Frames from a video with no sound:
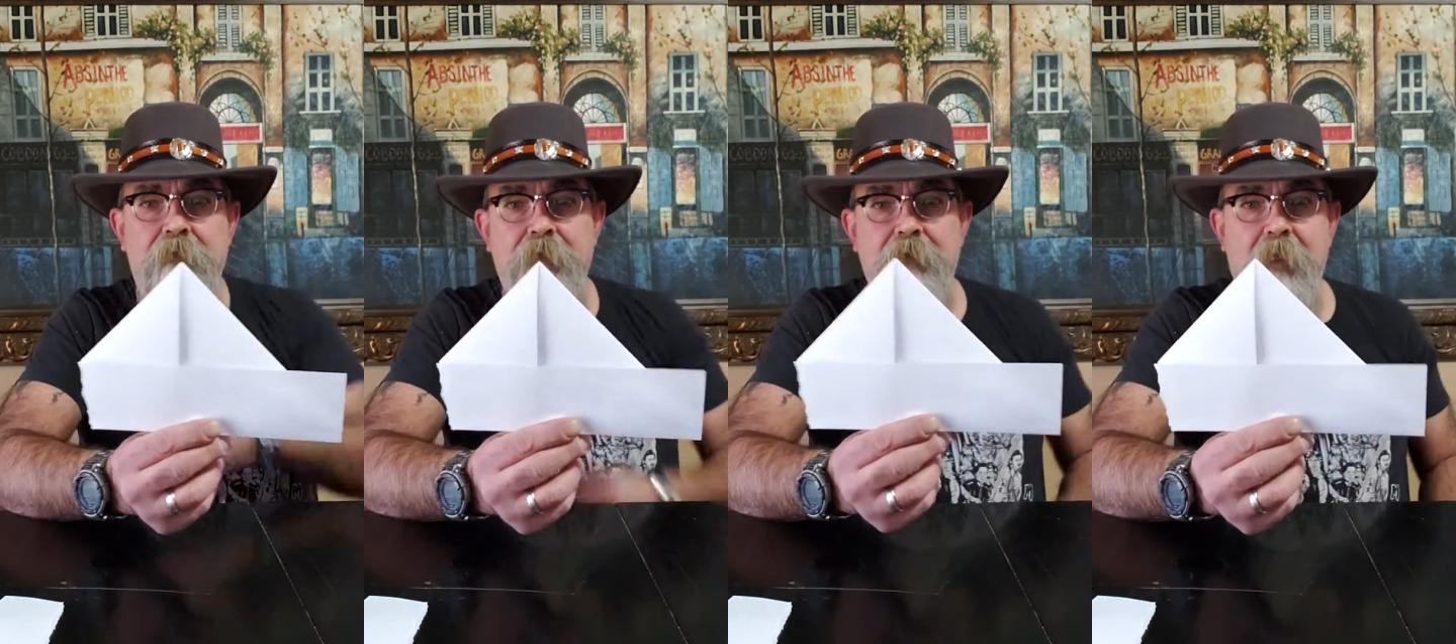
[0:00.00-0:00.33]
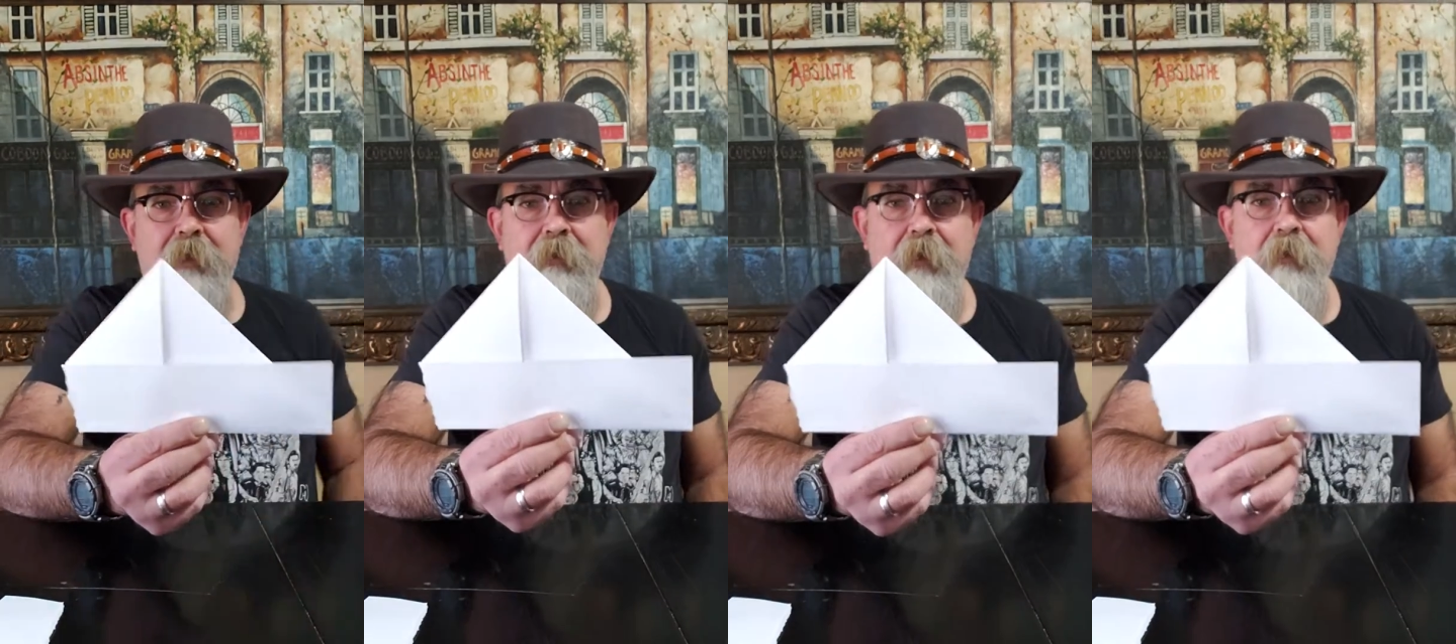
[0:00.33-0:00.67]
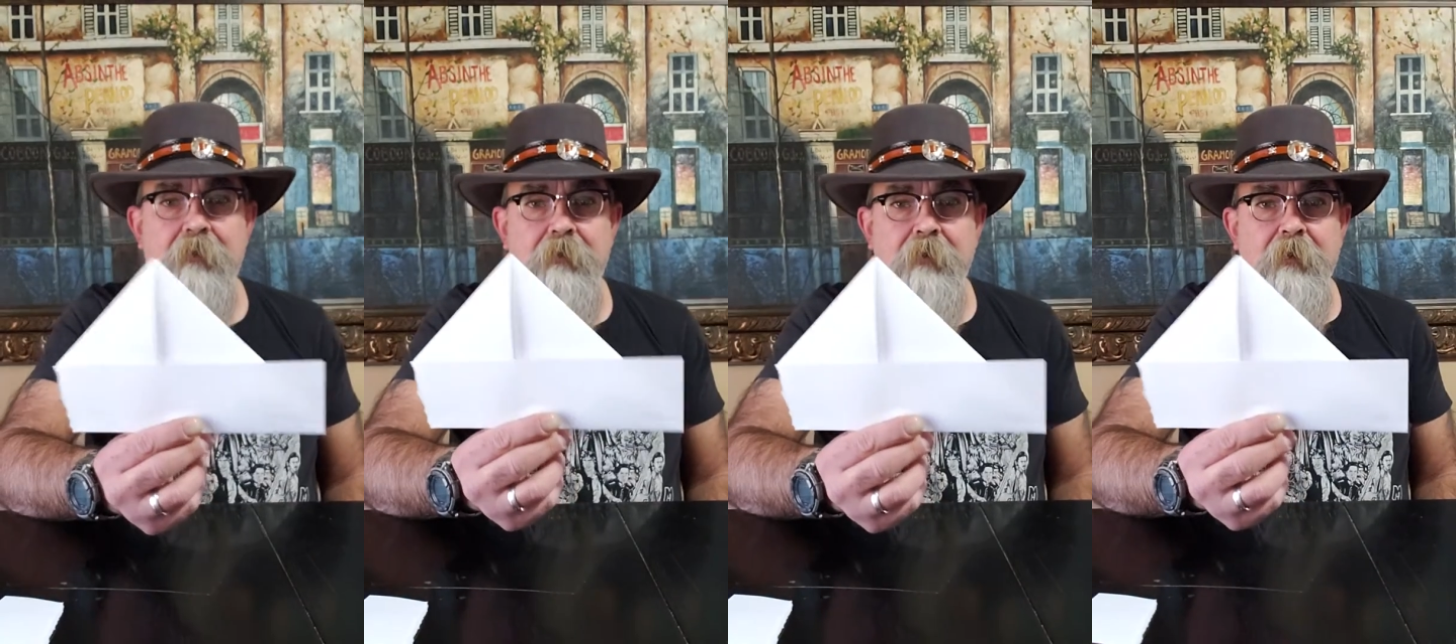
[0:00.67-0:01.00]
just like
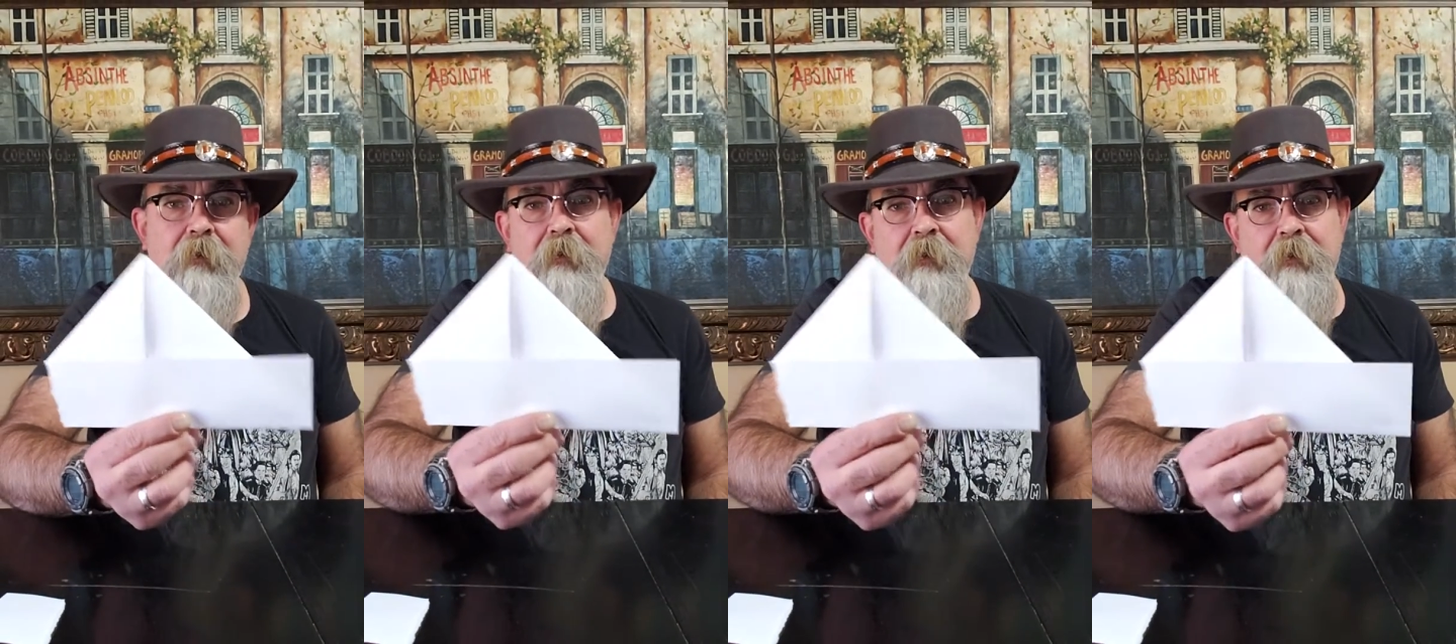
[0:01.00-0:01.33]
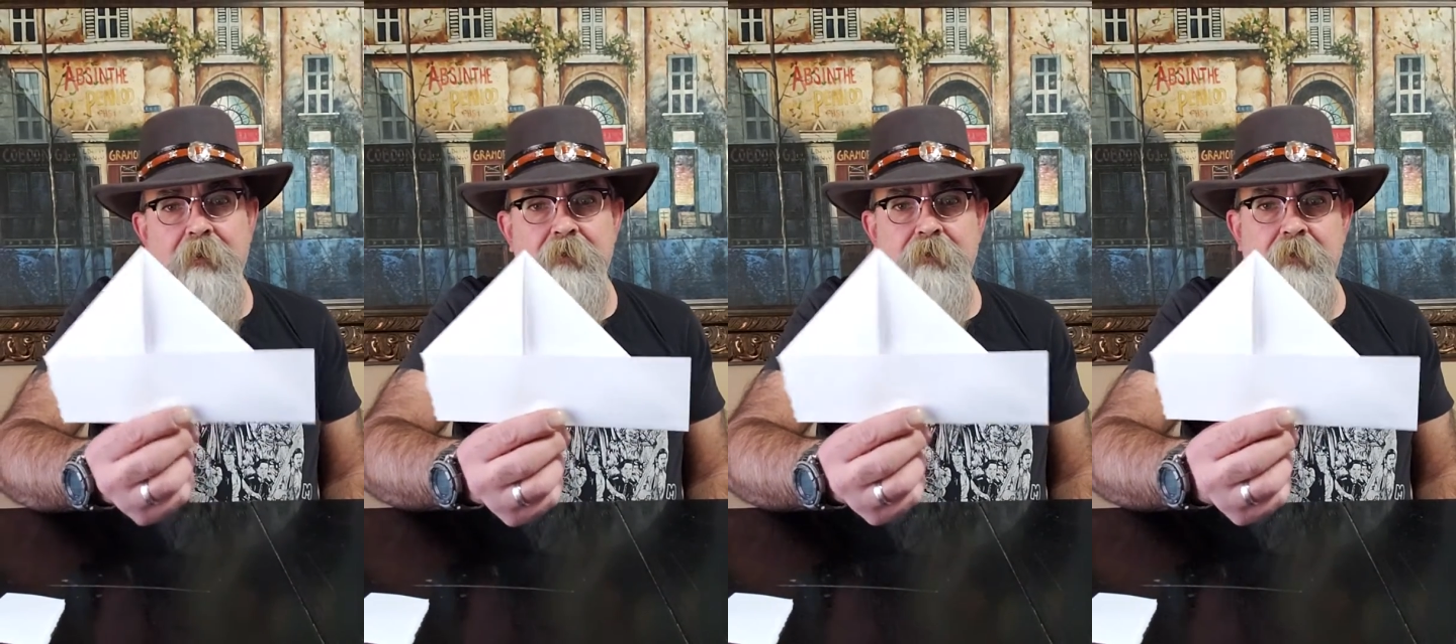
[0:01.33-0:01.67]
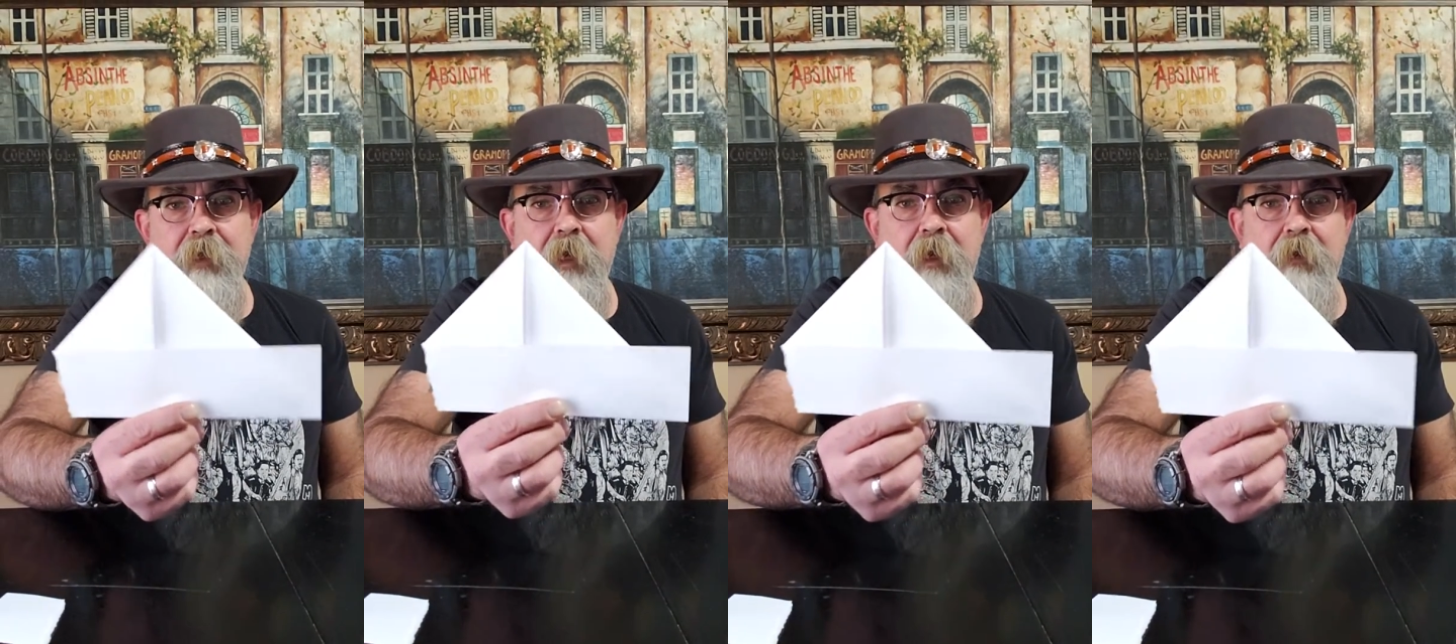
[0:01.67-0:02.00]
that. So
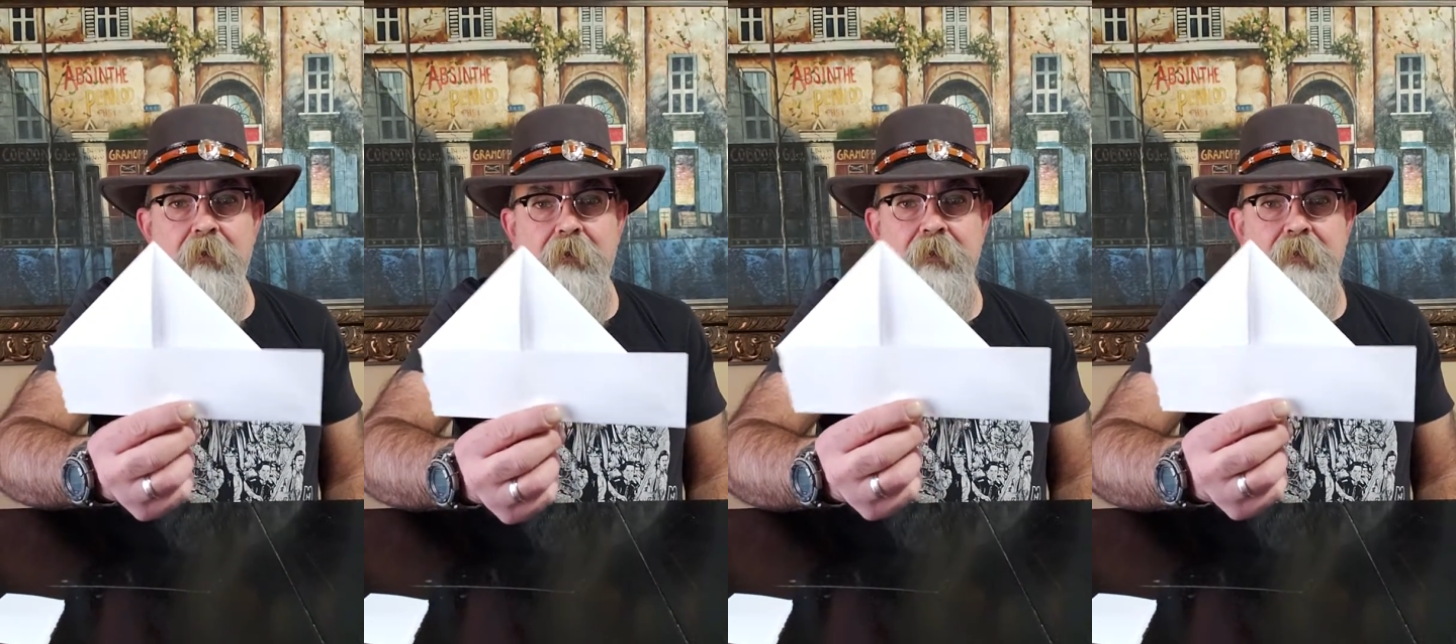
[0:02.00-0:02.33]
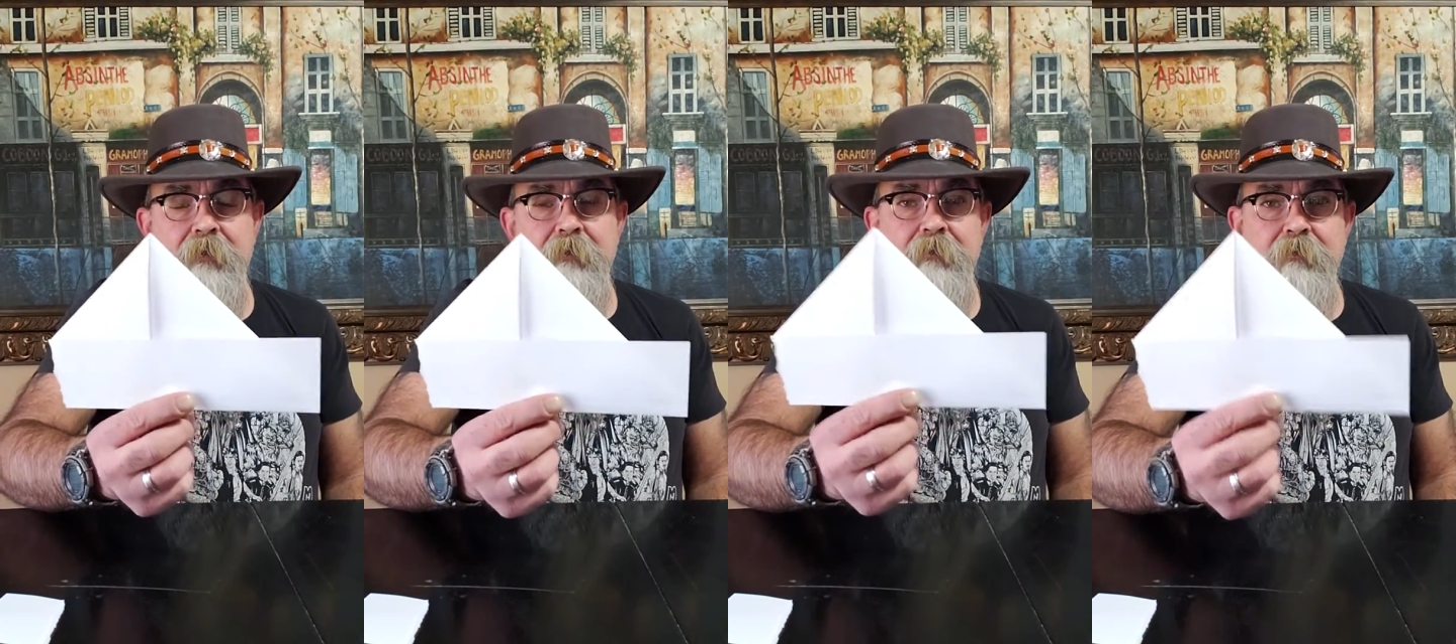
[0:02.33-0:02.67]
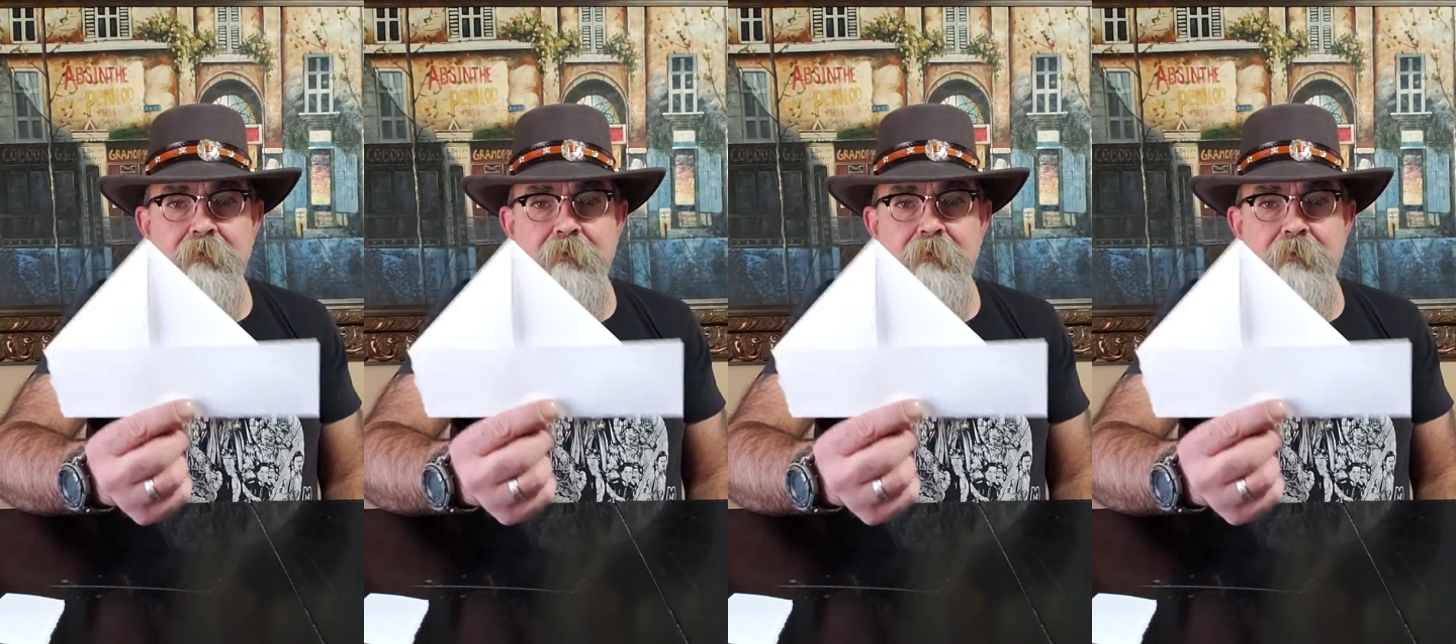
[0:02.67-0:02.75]
now he's